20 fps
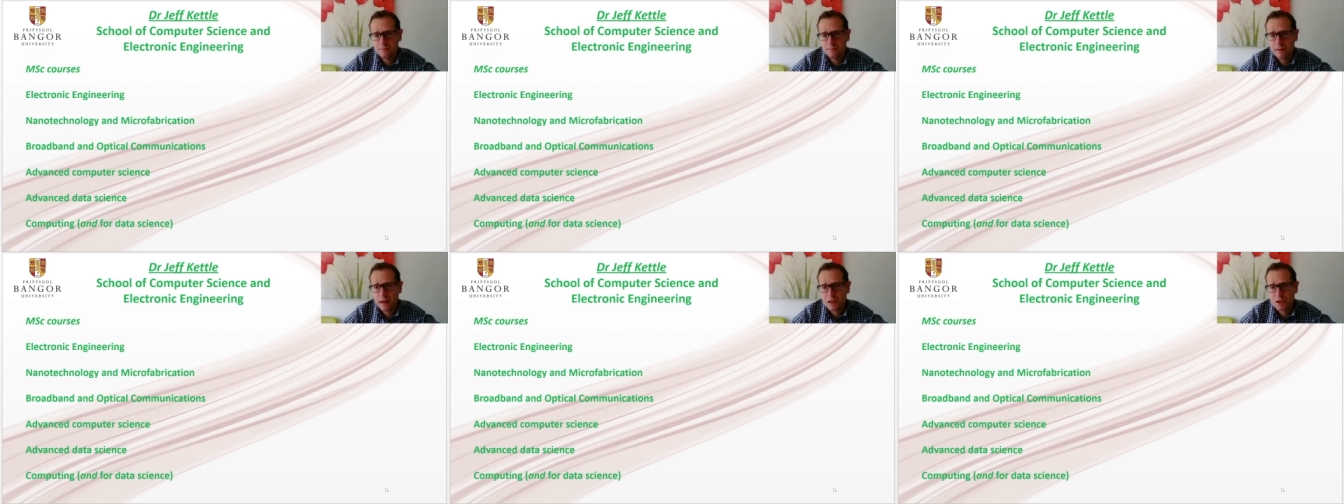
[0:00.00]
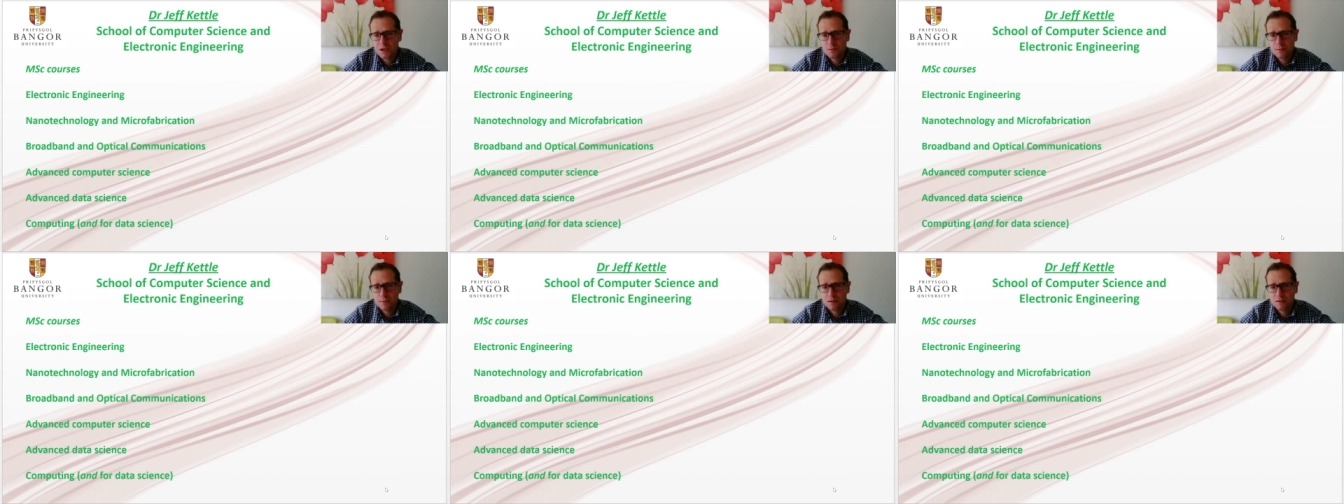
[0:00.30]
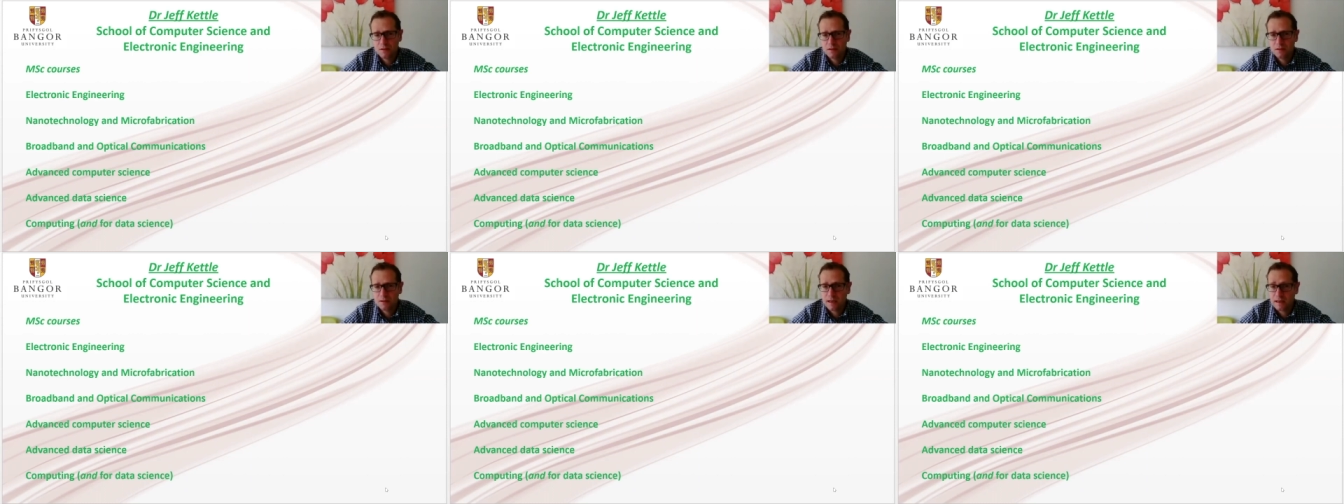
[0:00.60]

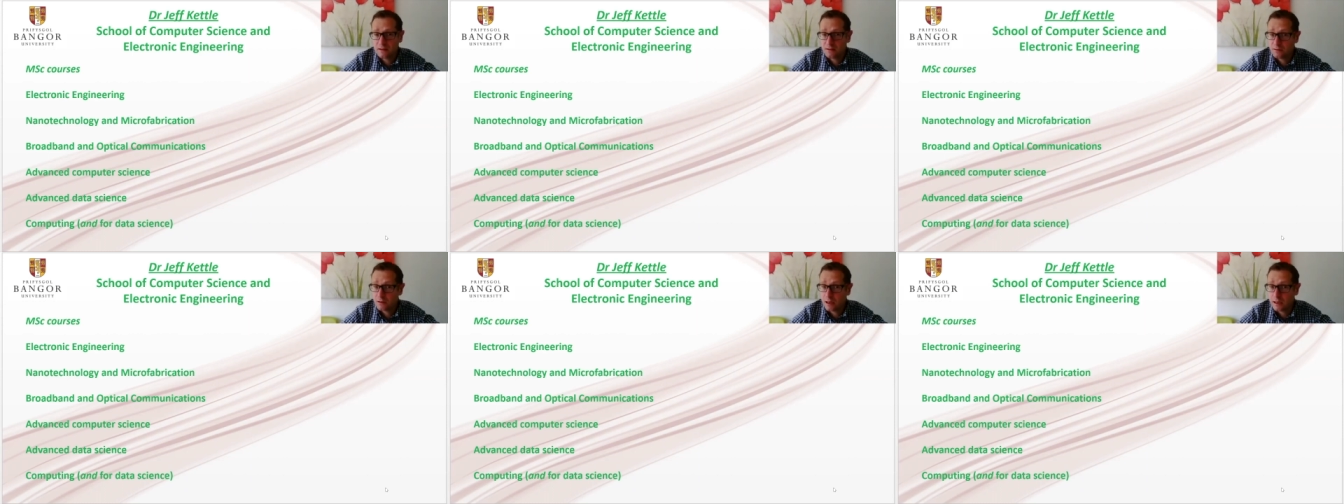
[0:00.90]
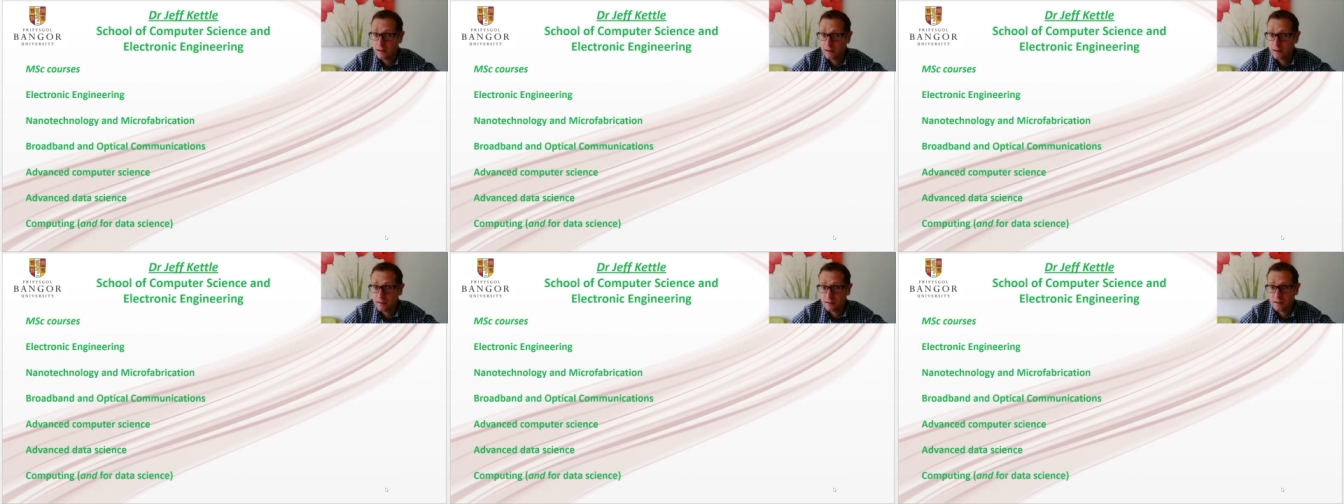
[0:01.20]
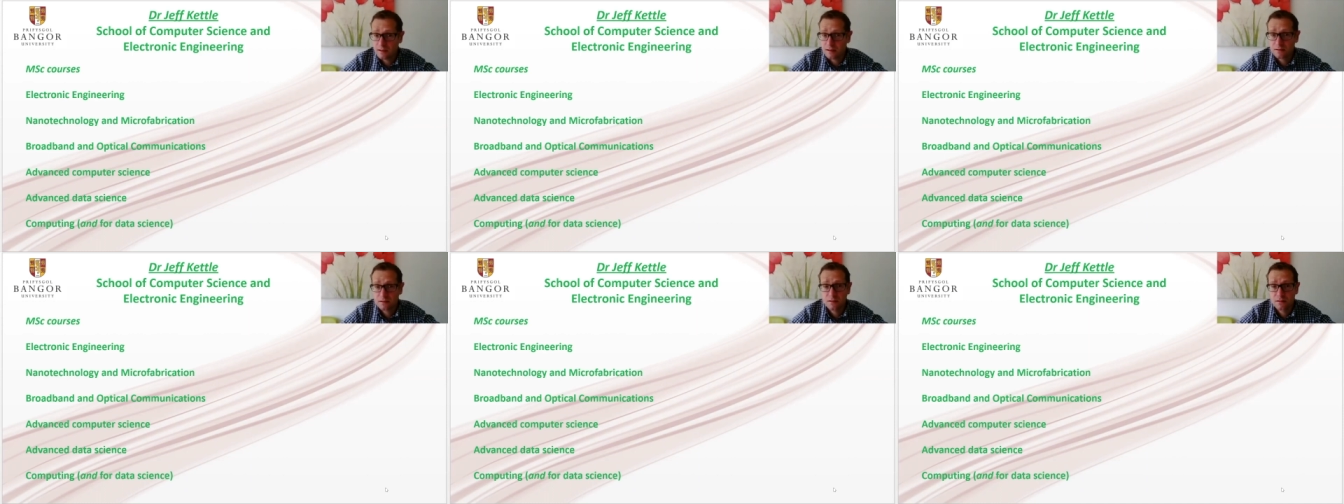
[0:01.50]
management and data
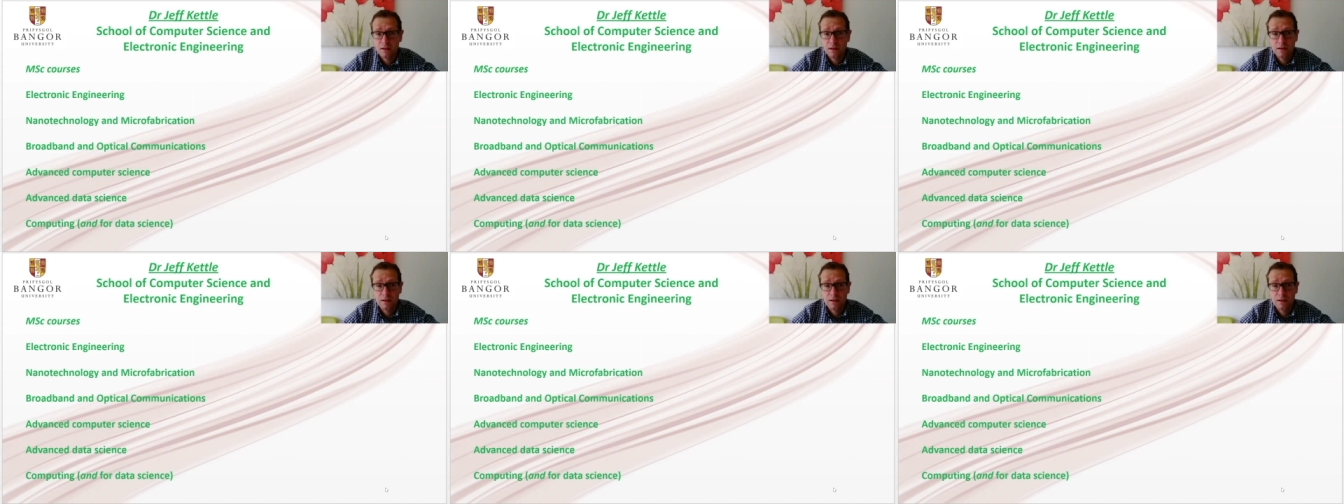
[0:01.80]
analytics,